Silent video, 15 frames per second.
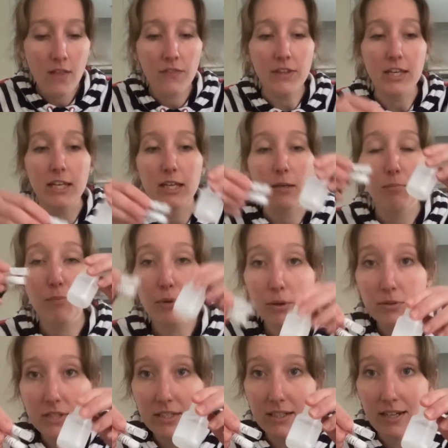the
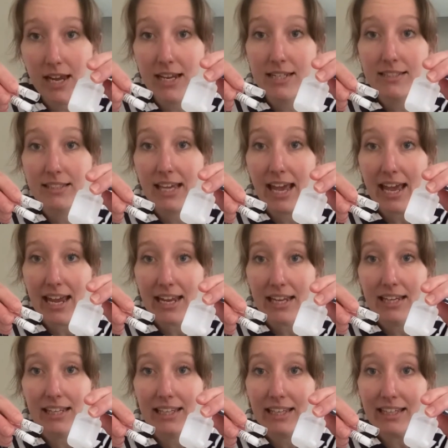Proteinase
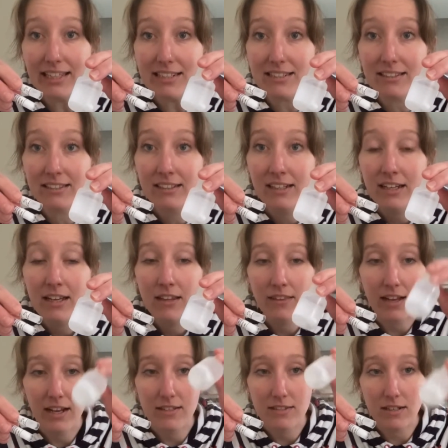K kit that
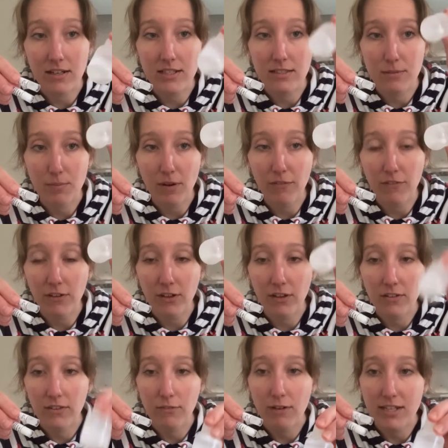has the lysis
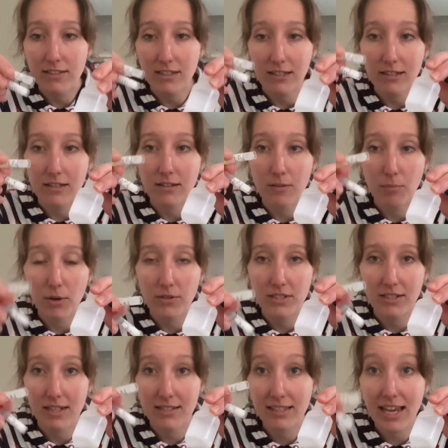buffer, the resin, the
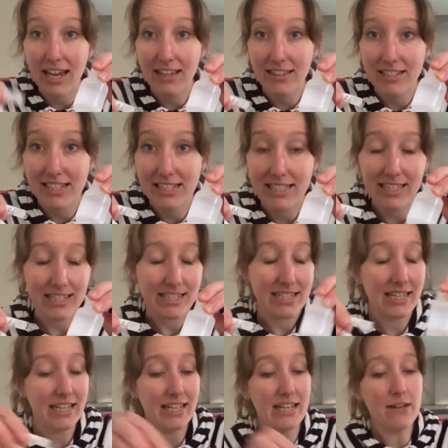Proteinase K and the
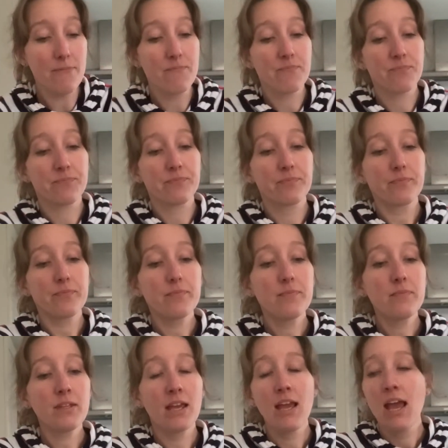DTT,
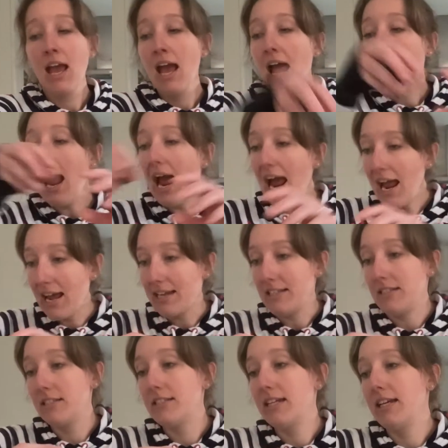
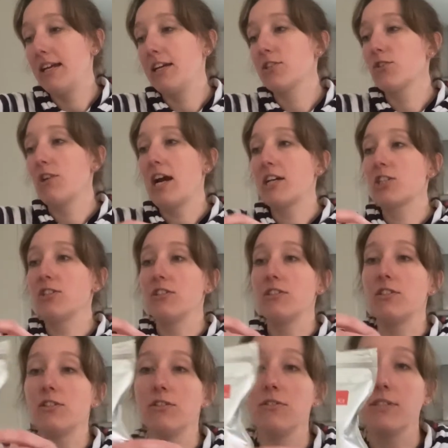and DNA
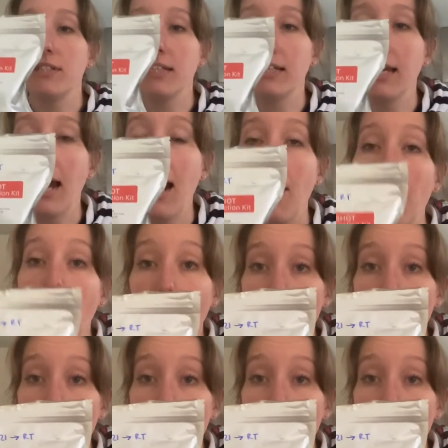extractions using our